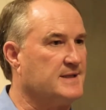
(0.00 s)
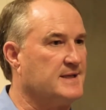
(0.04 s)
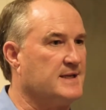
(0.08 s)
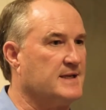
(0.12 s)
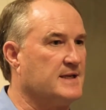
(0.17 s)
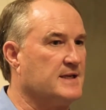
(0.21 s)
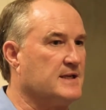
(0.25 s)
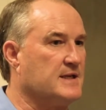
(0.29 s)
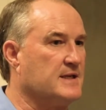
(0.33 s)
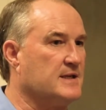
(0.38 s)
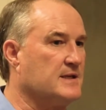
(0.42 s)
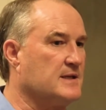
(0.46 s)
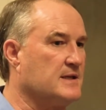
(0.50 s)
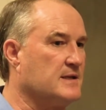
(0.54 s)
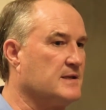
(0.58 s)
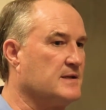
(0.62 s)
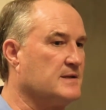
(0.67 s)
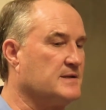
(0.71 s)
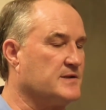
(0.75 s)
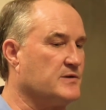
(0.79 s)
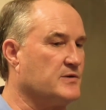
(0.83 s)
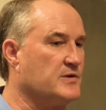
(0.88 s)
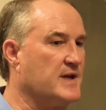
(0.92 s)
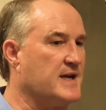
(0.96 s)
And
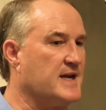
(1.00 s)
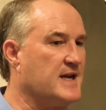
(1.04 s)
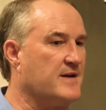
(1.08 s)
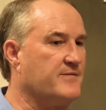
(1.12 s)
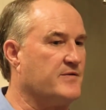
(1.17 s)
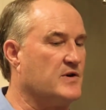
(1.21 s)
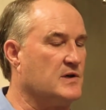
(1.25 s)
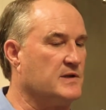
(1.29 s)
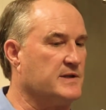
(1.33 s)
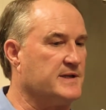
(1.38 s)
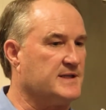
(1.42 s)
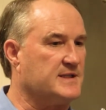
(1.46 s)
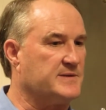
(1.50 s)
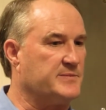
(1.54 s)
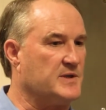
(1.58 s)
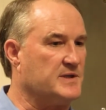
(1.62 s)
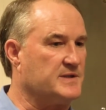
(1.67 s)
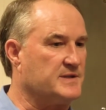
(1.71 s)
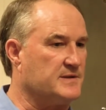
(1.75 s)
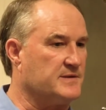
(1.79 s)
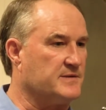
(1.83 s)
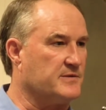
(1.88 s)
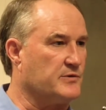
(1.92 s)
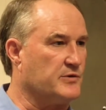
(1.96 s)
so they have all the
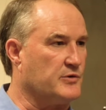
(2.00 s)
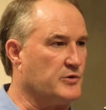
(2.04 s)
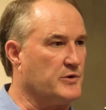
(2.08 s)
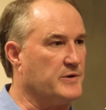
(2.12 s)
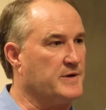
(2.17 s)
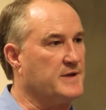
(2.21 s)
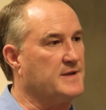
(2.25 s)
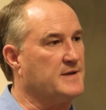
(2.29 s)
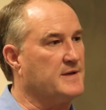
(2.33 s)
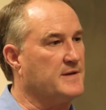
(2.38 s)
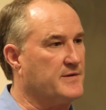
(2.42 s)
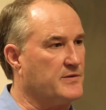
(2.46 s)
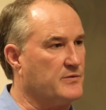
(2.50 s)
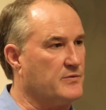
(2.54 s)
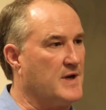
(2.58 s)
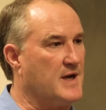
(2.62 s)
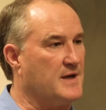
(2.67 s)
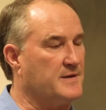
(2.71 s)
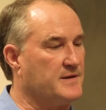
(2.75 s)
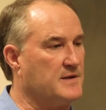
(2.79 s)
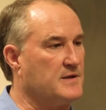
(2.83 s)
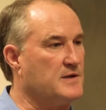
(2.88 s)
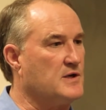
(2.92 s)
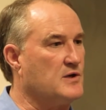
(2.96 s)
expenses occurring
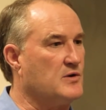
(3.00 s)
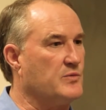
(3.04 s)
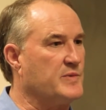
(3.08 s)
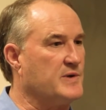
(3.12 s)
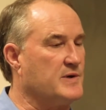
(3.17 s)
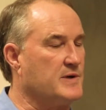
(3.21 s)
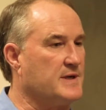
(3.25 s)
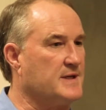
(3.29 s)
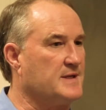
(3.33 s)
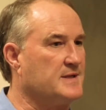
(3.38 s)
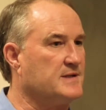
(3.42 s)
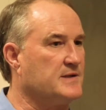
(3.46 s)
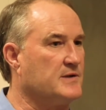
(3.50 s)
throughout the year period.